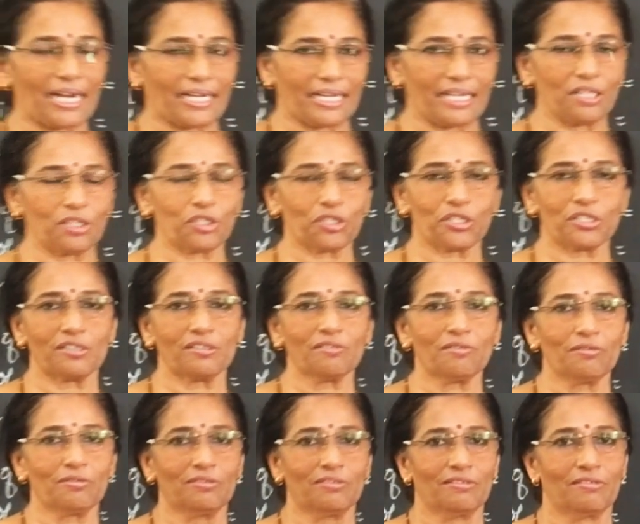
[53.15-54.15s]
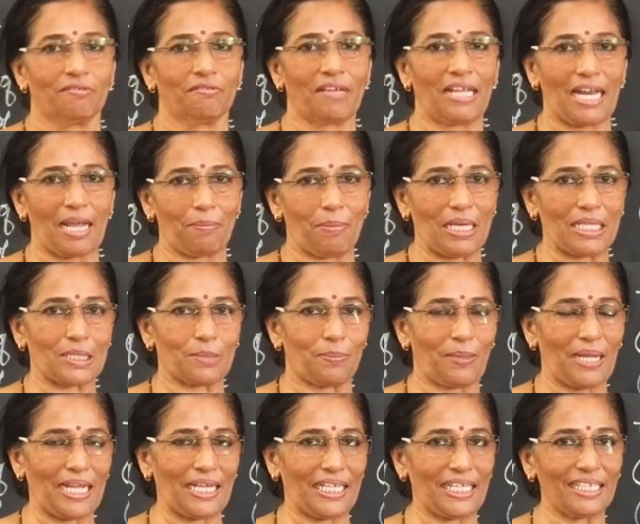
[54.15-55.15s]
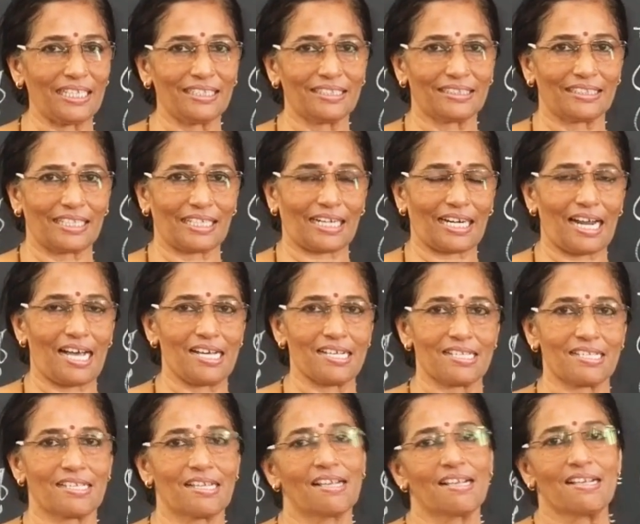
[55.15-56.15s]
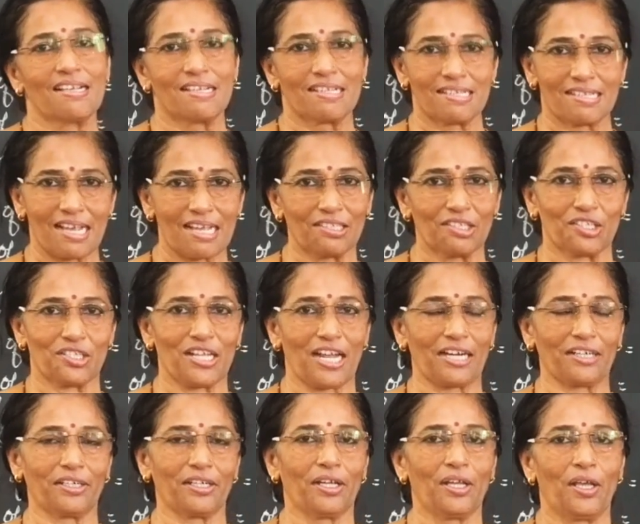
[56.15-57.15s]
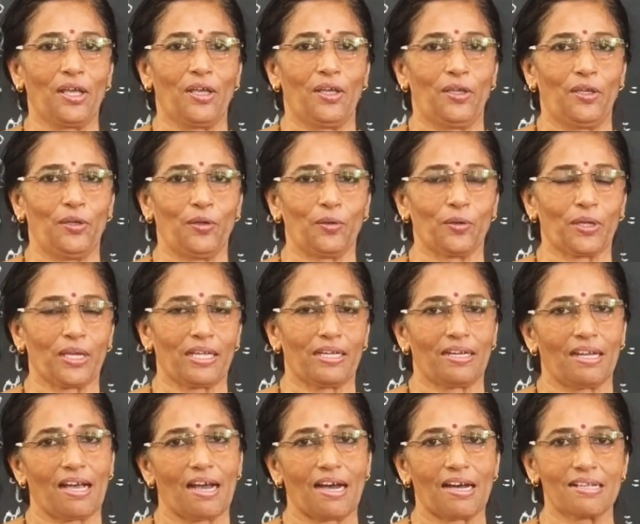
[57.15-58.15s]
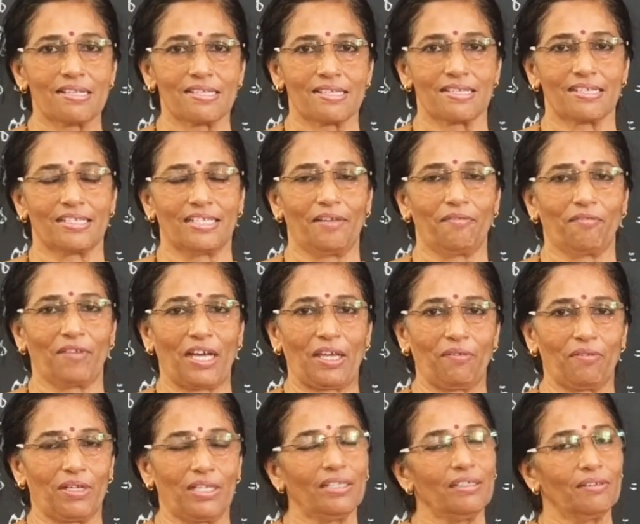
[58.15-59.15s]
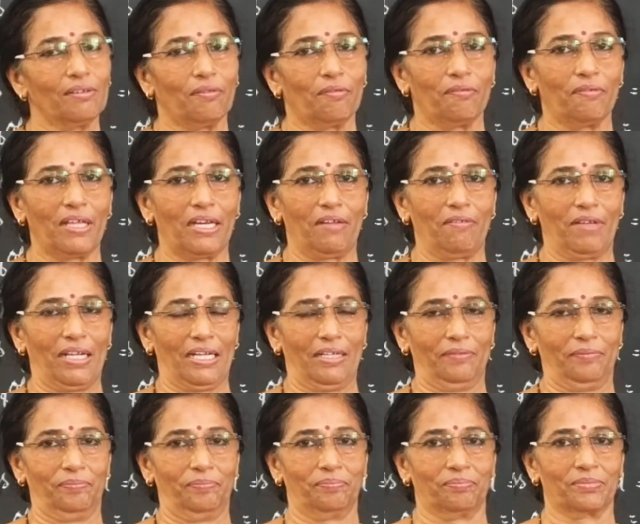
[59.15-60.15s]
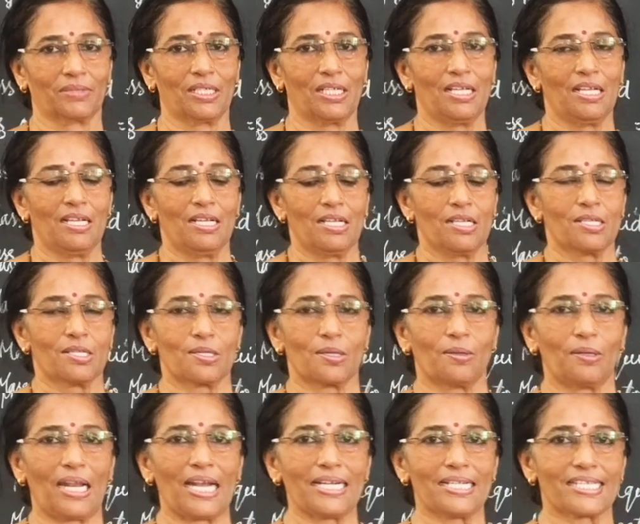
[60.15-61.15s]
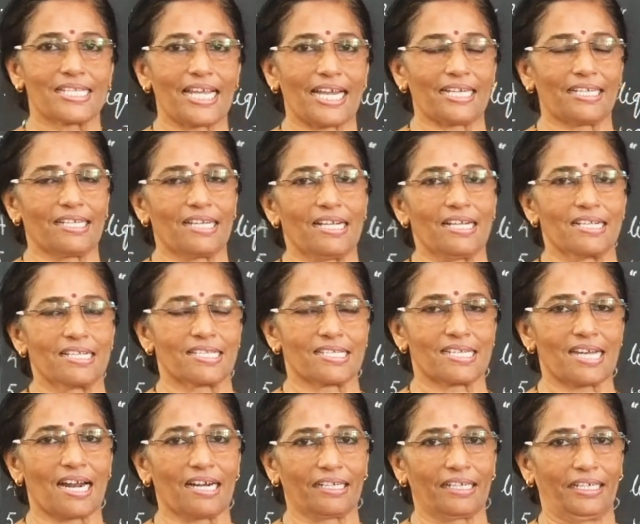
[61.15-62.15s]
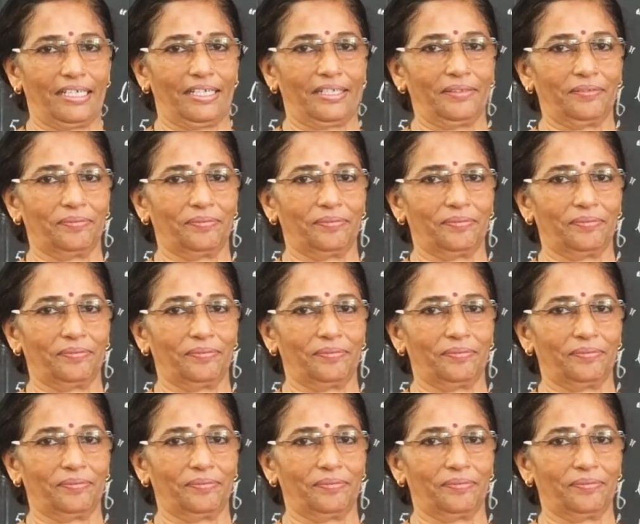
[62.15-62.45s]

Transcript: attention when I am explaining the class such that you can answer the viva very well. So let's get started.